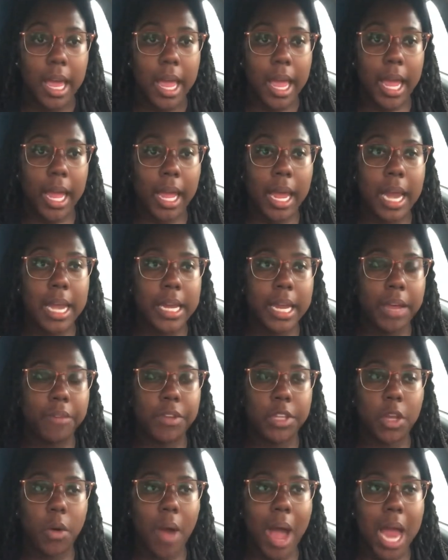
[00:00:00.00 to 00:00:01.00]
And
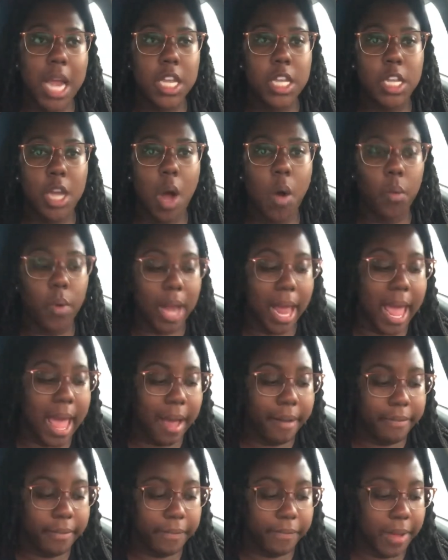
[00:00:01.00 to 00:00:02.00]
even though I don't
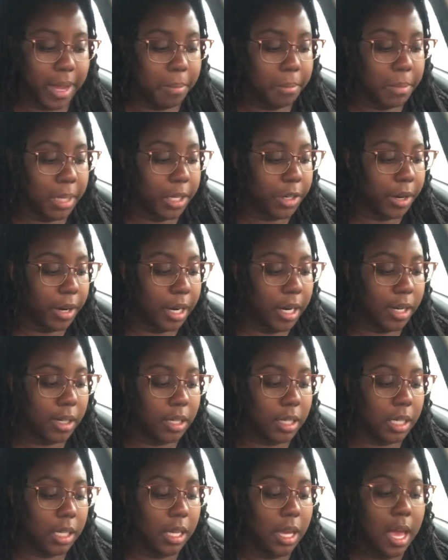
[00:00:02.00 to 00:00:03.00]
have a family
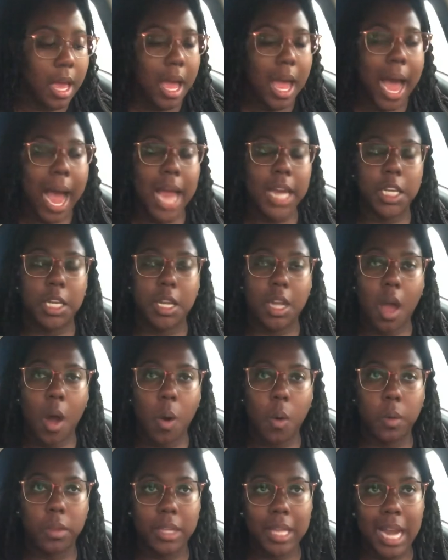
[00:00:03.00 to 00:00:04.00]
currently, I
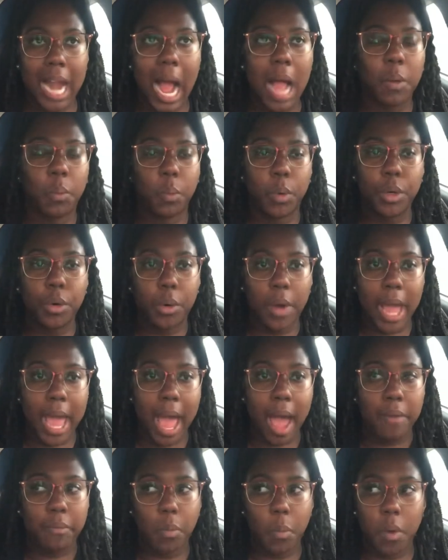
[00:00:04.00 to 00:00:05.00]
know that I will
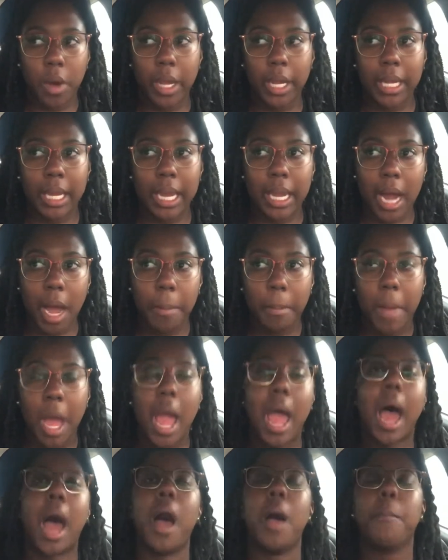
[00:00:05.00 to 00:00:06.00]
have one and I'm
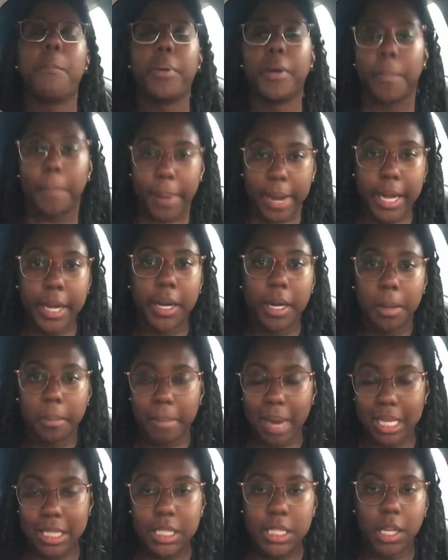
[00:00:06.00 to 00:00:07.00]
I'm preparing
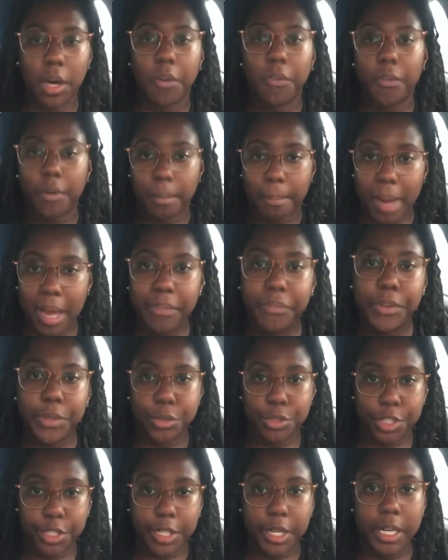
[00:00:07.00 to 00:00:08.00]
myself for my
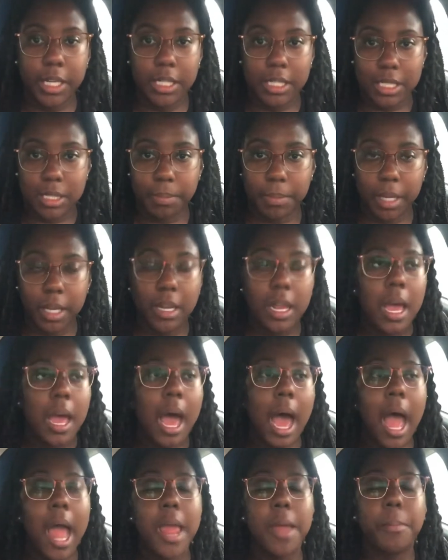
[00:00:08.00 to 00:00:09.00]
future husband.
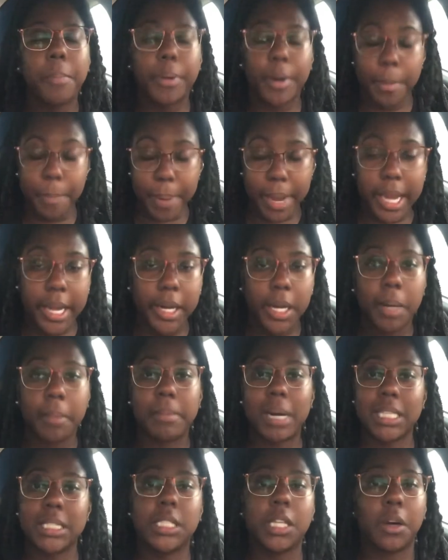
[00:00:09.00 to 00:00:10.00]
I am preparing
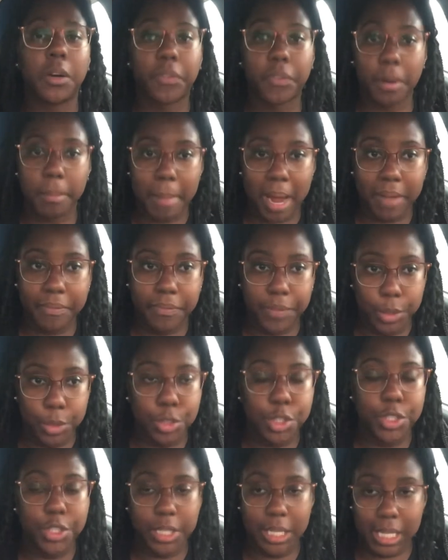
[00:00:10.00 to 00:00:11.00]
myself for my
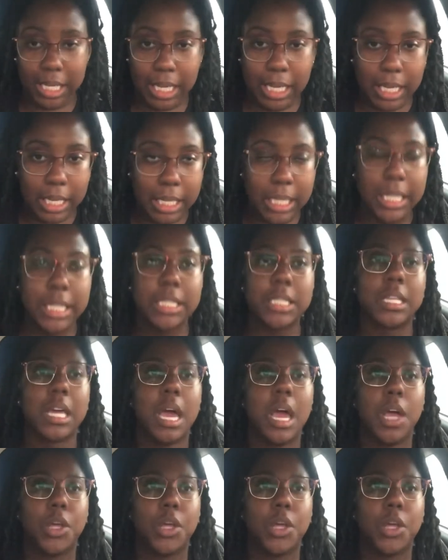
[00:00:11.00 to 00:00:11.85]
future kids.